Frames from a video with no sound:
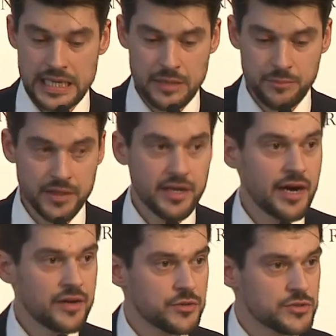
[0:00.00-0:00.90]

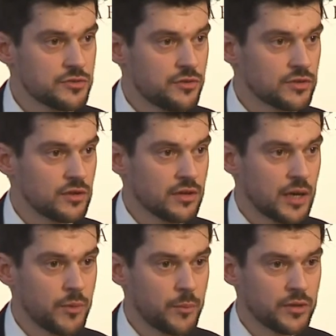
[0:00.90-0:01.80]
precarious for the local
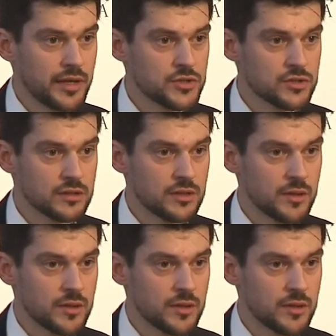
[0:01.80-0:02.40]
population,